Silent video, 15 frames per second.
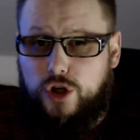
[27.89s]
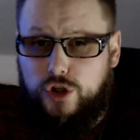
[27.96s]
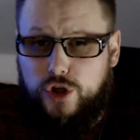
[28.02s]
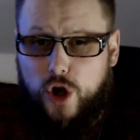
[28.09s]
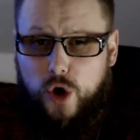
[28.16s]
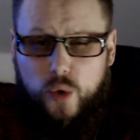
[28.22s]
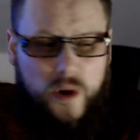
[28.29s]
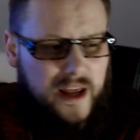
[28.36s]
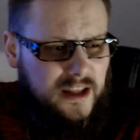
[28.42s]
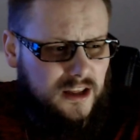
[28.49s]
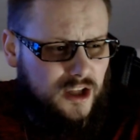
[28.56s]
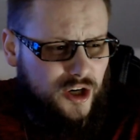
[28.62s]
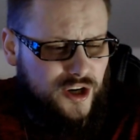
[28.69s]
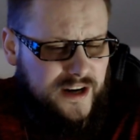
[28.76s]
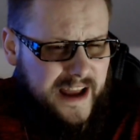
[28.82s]
go and
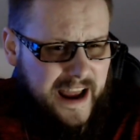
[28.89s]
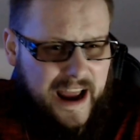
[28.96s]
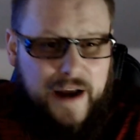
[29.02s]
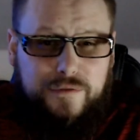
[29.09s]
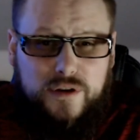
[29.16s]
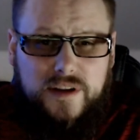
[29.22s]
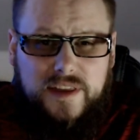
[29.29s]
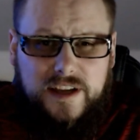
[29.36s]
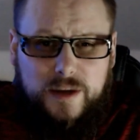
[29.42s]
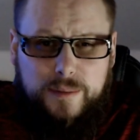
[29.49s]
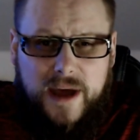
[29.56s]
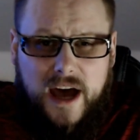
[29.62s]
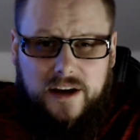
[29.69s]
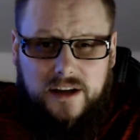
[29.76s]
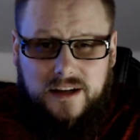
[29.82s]
learn everything
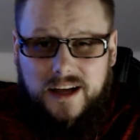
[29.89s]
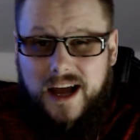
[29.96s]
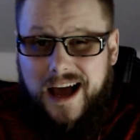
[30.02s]
about it.